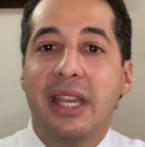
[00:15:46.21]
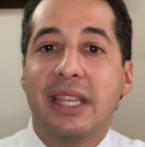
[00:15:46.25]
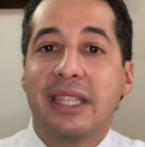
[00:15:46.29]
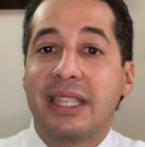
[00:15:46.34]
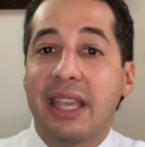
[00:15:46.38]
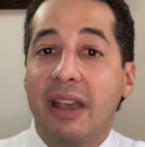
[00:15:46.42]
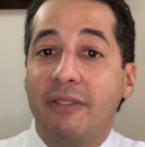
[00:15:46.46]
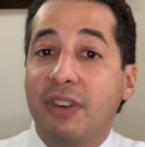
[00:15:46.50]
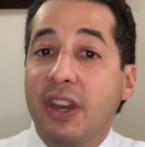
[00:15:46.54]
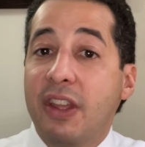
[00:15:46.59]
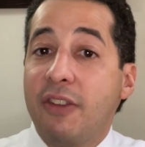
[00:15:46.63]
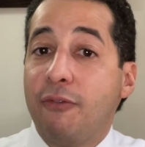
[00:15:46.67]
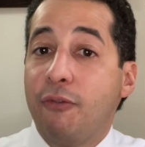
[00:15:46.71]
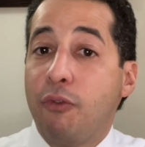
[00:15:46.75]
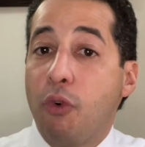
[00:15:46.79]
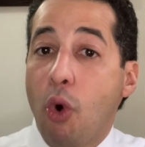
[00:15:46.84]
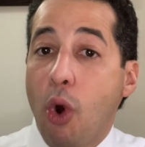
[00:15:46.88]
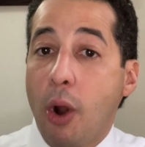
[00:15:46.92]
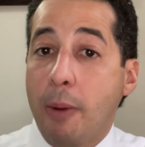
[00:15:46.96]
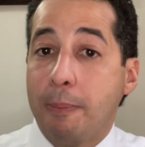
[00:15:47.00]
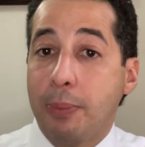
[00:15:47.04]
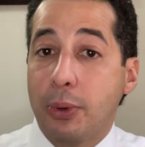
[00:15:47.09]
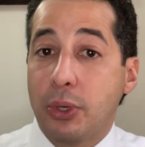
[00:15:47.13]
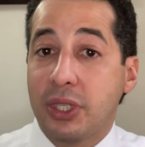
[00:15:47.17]

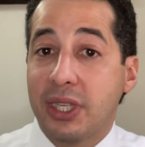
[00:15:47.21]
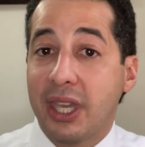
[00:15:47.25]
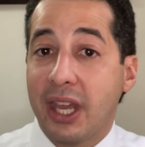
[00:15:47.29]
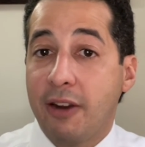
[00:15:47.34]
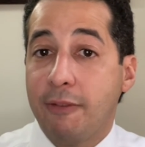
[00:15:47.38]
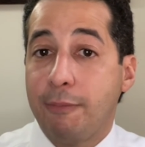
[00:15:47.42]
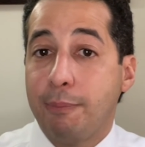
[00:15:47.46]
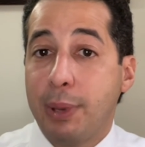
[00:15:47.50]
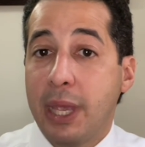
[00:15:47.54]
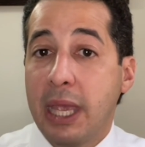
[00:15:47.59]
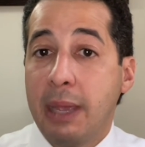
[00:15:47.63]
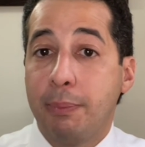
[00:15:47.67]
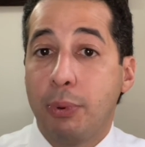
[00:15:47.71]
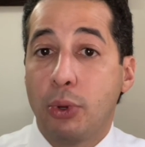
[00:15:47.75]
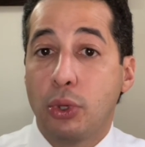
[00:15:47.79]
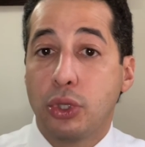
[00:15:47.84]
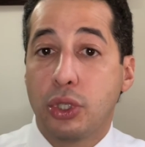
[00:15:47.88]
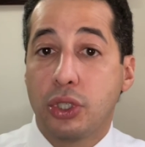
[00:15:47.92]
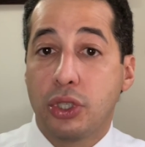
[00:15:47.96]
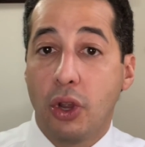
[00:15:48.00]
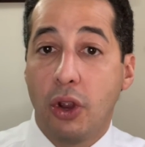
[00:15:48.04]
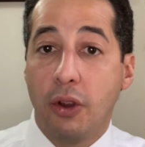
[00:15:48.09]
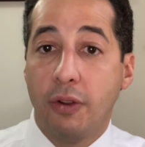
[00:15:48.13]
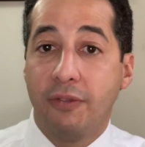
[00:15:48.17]
74% of people
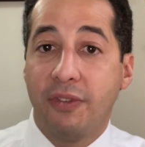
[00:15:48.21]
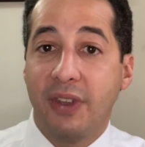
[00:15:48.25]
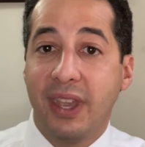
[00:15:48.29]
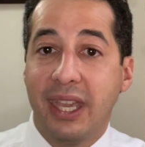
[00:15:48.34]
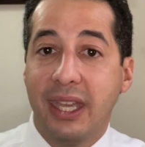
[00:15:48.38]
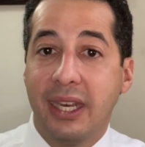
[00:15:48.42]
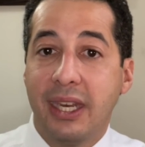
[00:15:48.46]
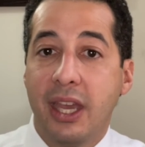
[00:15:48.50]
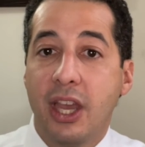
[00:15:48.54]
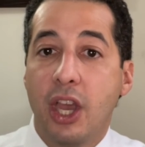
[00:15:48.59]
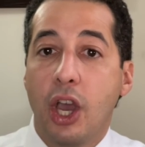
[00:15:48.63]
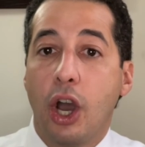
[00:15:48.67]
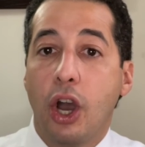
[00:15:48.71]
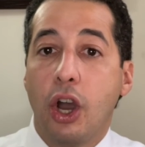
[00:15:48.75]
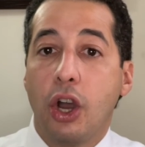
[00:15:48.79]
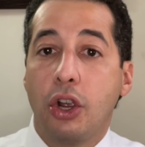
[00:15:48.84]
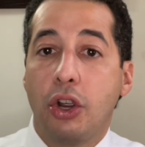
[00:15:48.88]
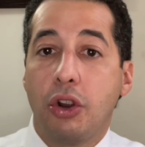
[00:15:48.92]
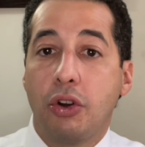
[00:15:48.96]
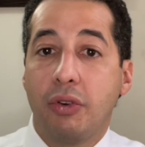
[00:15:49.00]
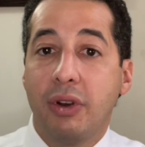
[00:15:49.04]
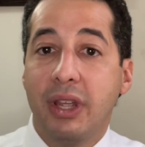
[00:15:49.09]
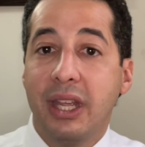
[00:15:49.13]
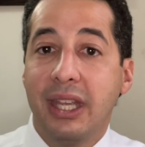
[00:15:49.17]
surveyed
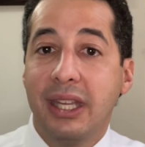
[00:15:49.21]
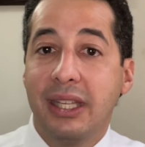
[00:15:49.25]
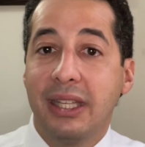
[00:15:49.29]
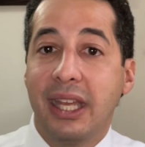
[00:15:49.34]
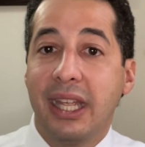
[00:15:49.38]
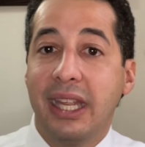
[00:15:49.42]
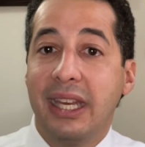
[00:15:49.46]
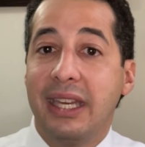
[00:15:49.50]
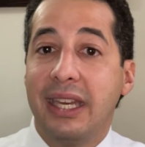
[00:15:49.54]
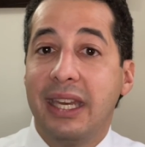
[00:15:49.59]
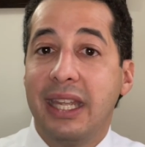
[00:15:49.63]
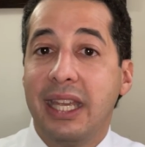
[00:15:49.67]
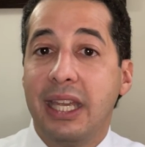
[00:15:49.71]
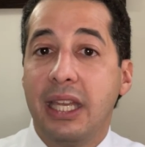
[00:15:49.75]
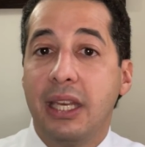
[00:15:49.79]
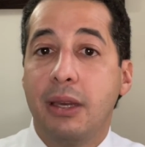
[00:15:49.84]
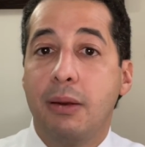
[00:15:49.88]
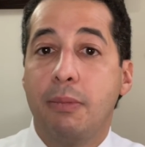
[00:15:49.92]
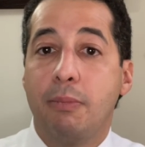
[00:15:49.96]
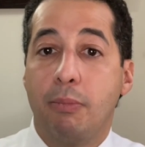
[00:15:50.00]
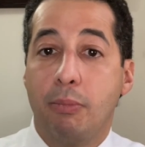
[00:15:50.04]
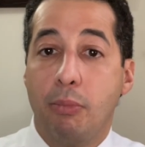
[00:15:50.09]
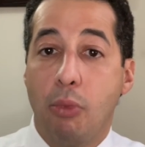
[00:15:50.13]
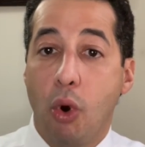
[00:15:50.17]
agree they need
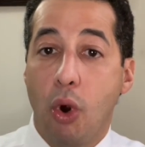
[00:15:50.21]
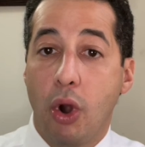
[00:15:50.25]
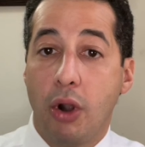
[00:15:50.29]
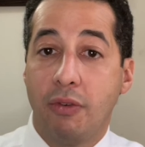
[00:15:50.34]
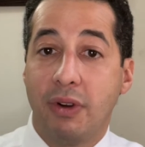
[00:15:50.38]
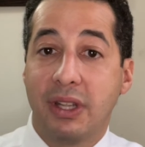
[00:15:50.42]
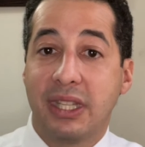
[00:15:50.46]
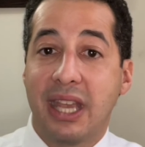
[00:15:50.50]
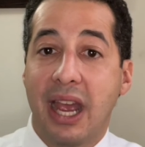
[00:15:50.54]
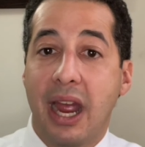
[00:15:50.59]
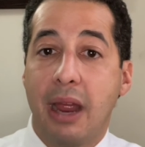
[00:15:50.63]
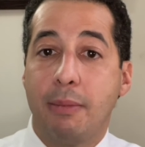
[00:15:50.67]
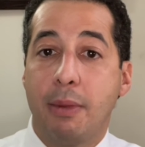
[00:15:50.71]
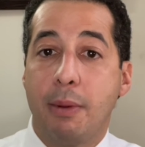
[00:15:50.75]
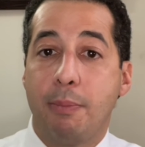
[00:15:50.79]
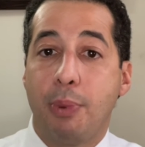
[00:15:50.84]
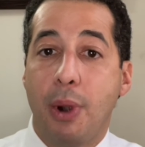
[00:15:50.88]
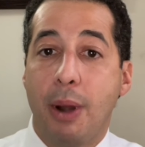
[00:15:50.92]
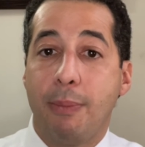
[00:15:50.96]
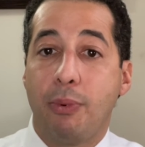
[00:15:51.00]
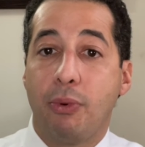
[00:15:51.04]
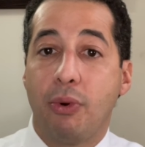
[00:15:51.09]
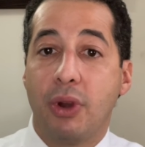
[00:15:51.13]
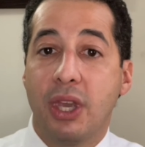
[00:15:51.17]
more retirement
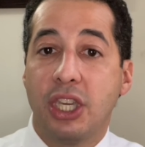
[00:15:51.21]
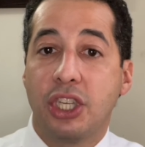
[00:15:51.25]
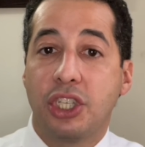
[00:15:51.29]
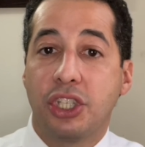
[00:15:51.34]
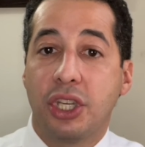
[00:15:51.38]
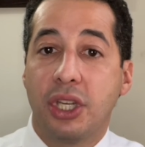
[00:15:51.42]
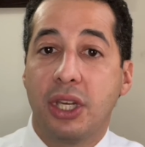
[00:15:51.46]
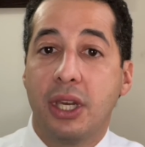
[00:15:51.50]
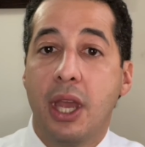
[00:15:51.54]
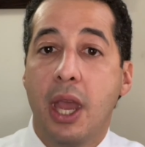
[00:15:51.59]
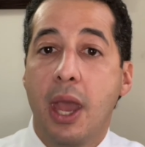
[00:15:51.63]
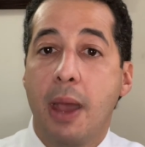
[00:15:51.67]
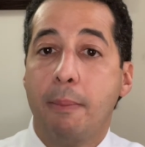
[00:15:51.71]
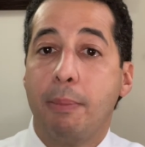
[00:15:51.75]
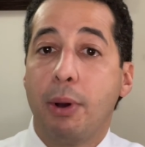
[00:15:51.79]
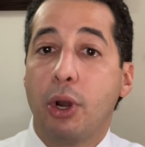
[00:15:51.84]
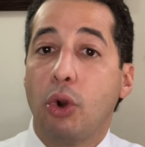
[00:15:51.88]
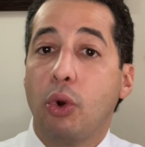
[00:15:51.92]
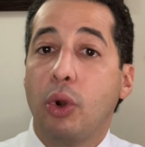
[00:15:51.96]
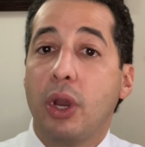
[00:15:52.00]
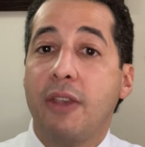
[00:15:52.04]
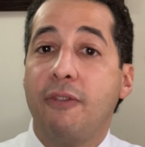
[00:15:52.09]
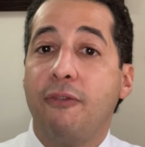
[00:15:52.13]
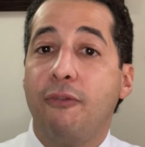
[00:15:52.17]
preparation, but
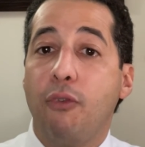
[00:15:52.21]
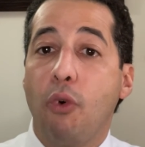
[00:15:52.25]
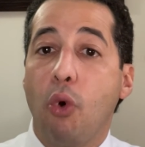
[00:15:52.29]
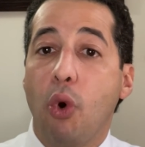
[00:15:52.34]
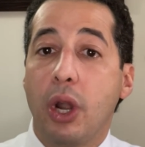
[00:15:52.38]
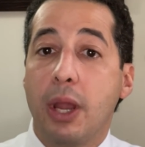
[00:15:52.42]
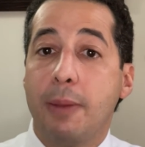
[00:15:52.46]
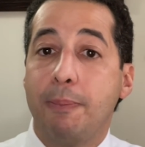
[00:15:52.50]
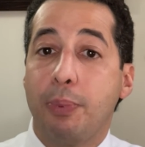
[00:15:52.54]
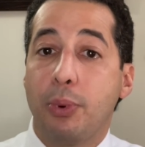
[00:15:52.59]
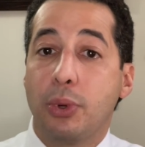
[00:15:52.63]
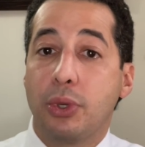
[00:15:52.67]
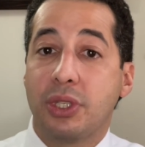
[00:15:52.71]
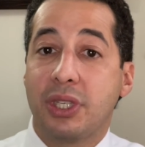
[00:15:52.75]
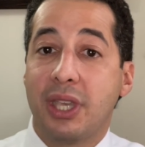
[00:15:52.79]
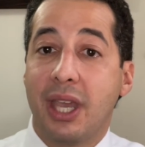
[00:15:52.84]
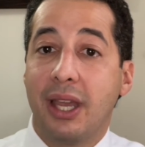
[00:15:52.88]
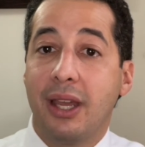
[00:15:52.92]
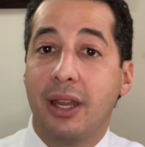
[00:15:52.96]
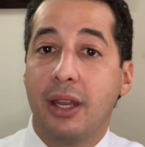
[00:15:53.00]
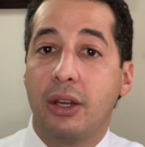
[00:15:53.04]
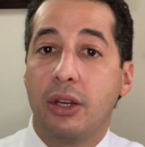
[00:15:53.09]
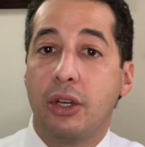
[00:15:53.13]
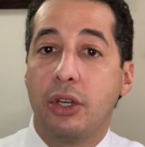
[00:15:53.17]
only
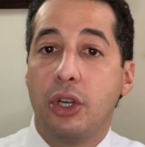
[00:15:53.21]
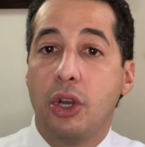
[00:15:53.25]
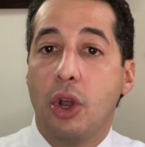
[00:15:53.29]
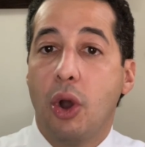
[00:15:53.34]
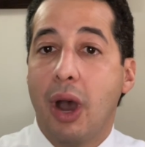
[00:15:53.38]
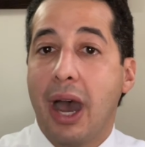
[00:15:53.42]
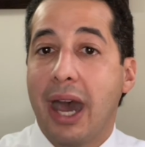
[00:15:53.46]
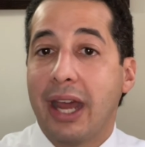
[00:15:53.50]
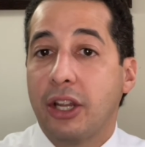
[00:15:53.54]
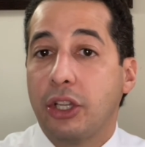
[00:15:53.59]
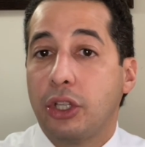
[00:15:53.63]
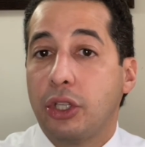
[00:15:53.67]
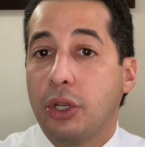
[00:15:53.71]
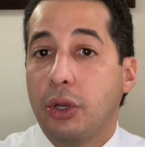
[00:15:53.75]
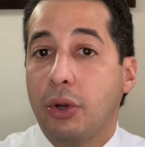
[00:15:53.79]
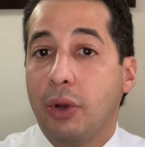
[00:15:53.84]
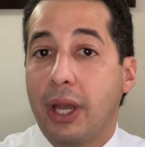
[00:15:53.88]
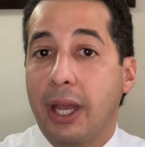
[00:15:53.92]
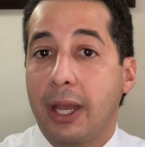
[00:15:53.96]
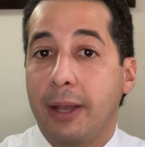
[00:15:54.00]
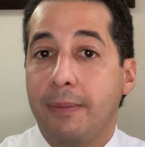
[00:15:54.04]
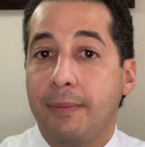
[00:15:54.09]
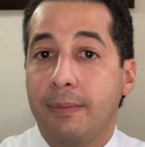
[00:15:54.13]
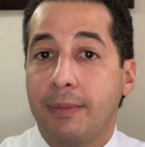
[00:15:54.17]
40% know how to do it.